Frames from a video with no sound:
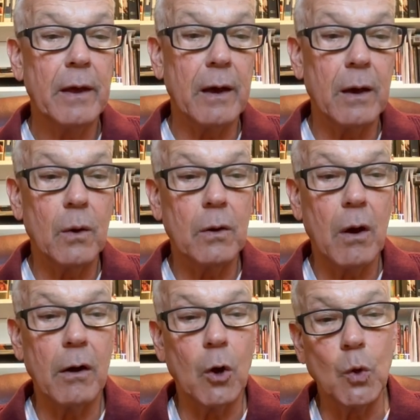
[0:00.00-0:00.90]

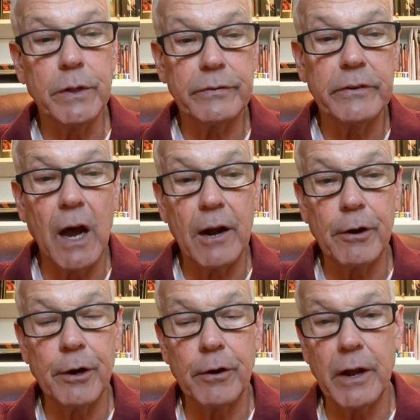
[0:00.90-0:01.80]
Our oldest daughter
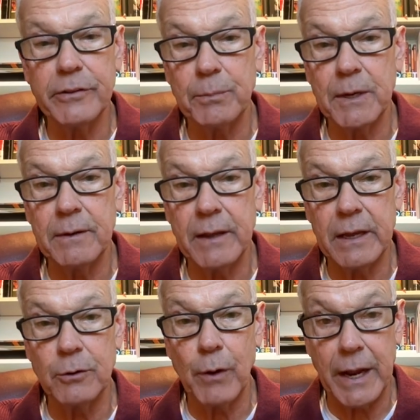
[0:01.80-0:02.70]
and her husband
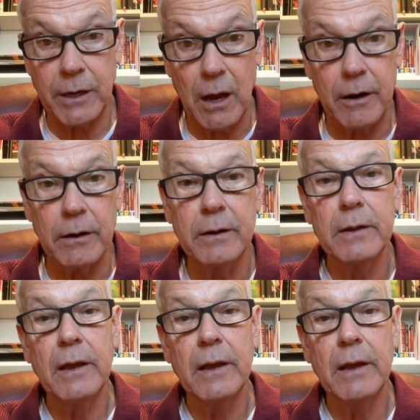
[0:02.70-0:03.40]
and granddaughter